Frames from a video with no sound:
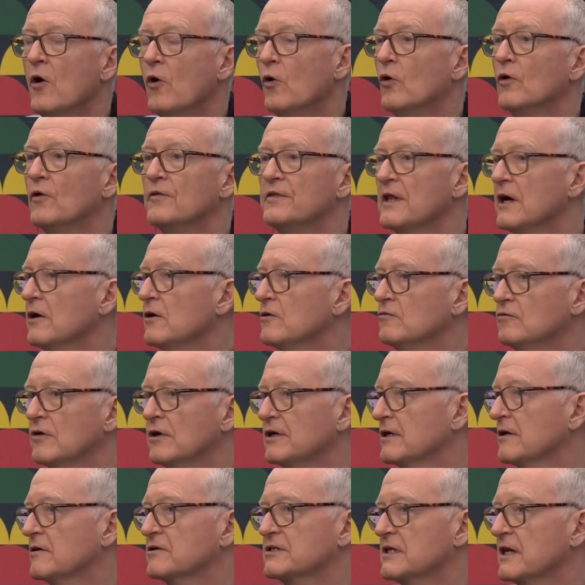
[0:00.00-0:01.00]
or no,
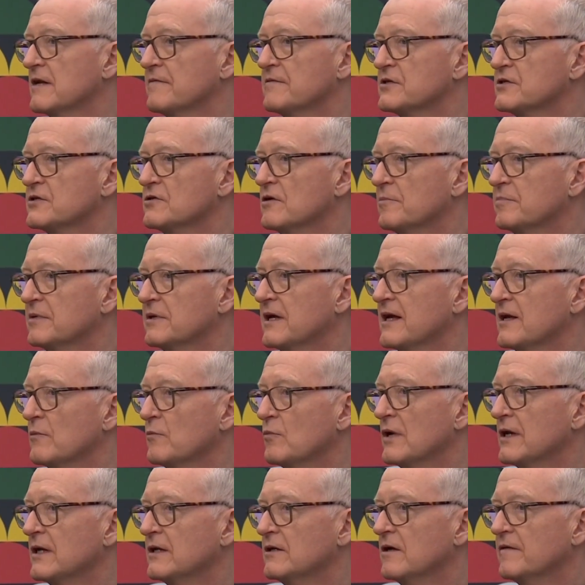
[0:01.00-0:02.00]
Ronnie O'Sullivan's not
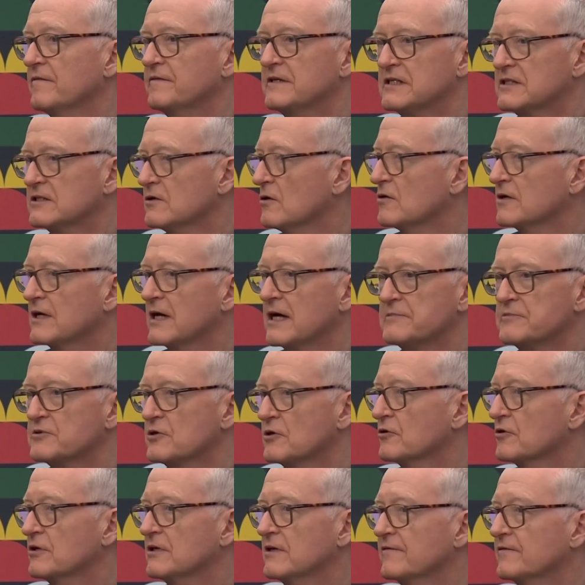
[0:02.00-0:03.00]
playing well enough, his long game's
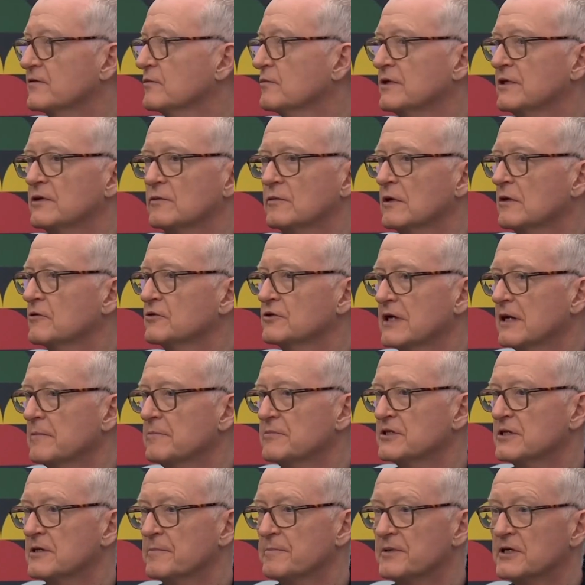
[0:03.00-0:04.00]
not good enough to win the World
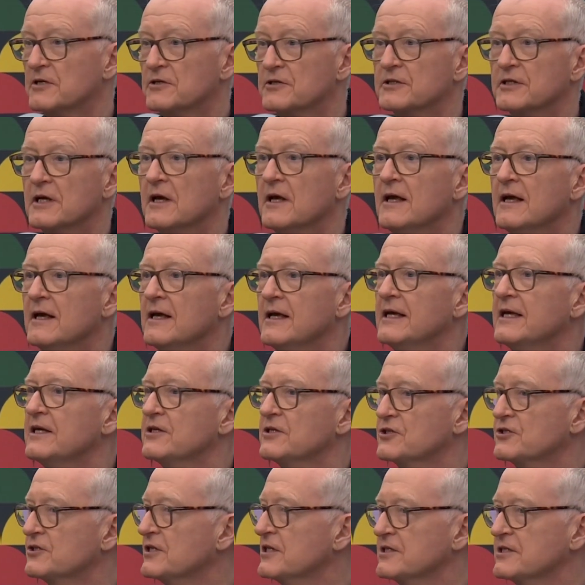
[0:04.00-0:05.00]
Championship, because
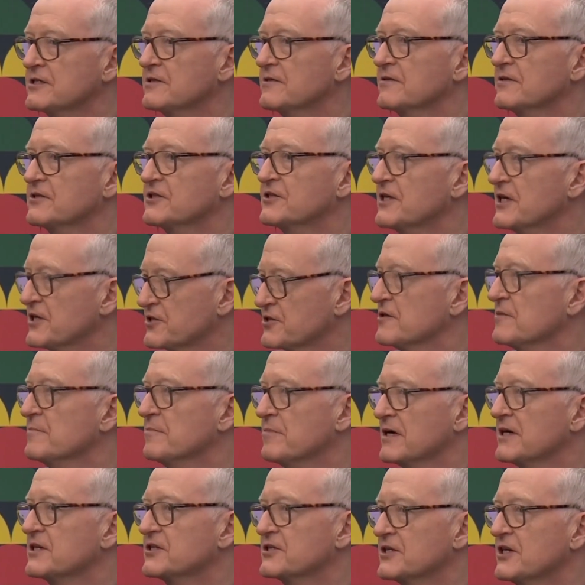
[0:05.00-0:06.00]
it's just session
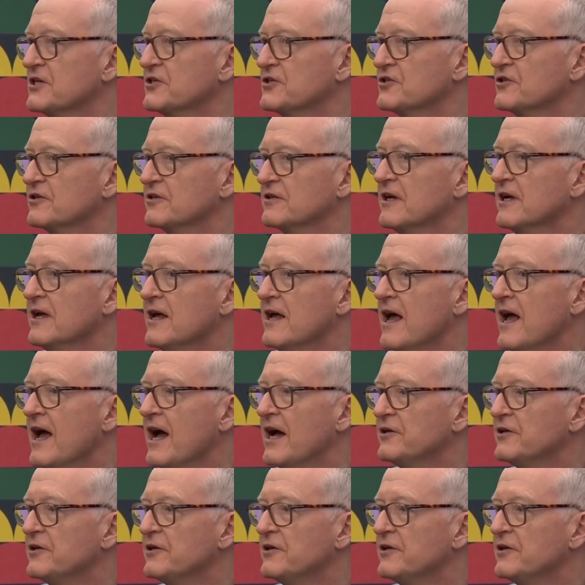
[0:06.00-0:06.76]
by session.